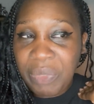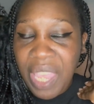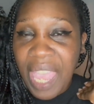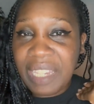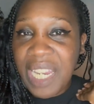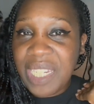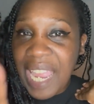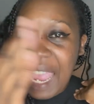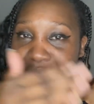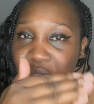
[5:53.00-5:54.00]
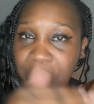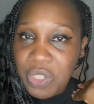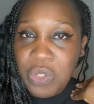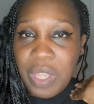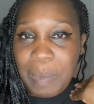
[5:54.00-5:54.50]
and then they have to
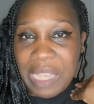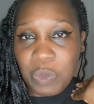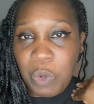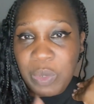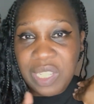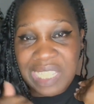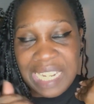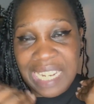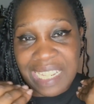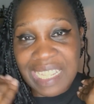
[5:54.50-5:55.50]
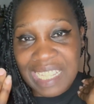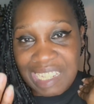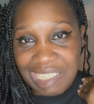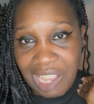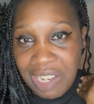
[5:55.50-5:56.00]
renew their passport because then they
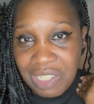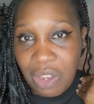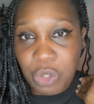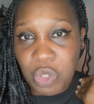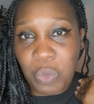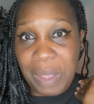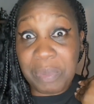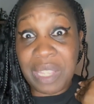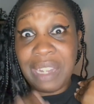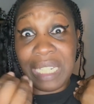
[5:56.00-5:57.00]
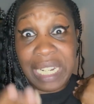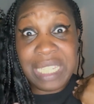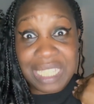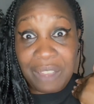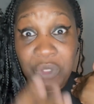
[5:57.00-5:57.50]
decide to go somewhere, but at
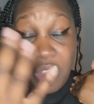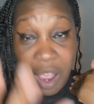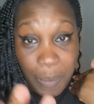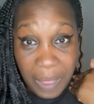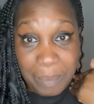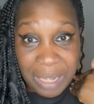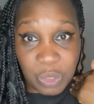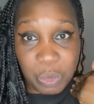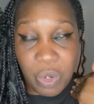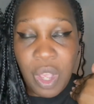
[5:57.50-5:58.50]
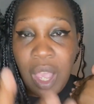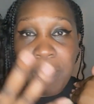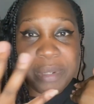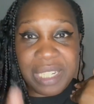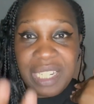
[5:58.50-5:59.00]
least they've gotten their passport.
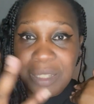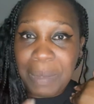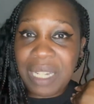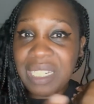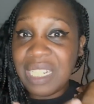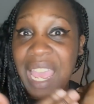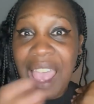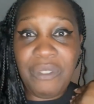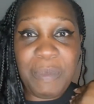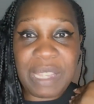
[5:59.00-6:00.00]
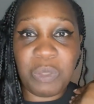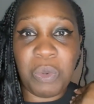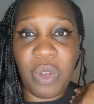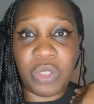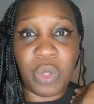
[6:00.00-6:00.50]
But this man didn't have a
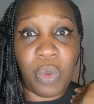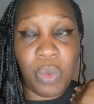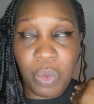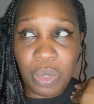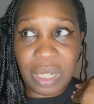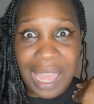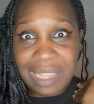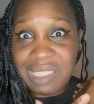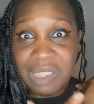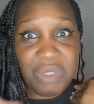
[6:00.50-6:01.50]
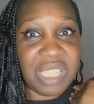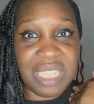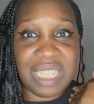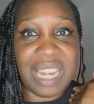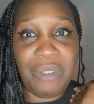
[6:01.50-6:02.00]
passport at all. Like,
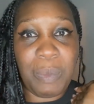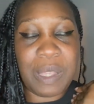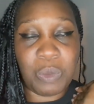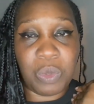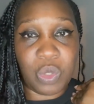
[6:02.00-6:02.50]
seriously, didn't have a passport